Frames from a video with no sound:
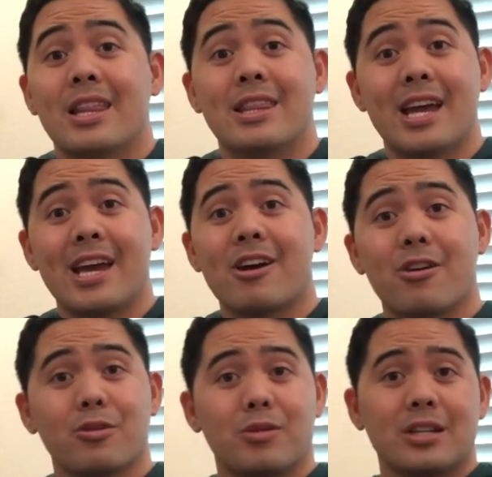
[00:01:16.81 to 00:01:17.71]
They are
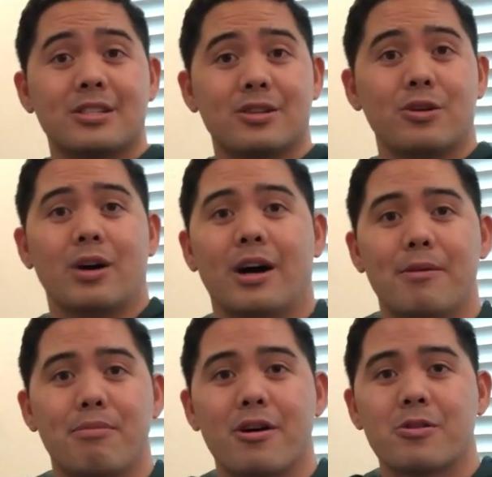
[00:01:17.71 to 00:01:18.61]
the ones who
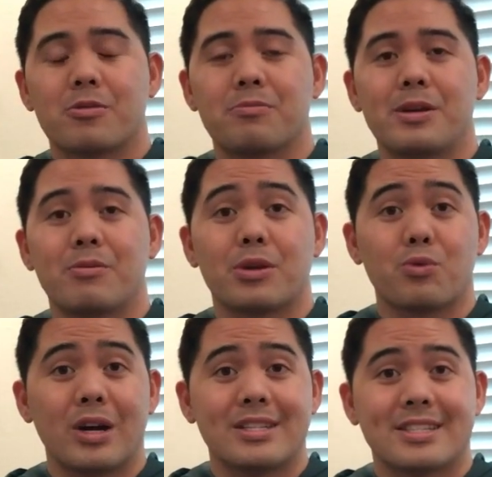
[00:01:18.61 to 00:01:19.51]
partnered with me with the
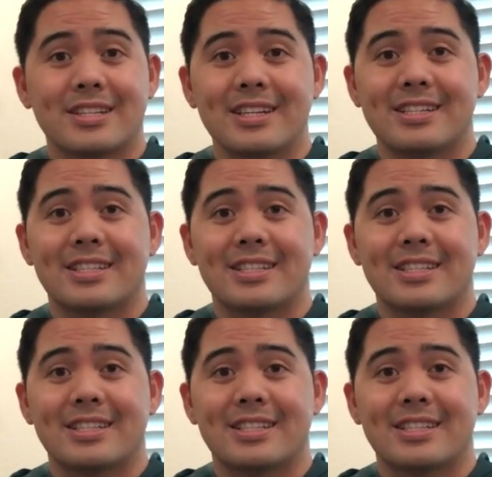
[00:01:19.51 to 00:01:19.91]
red seats.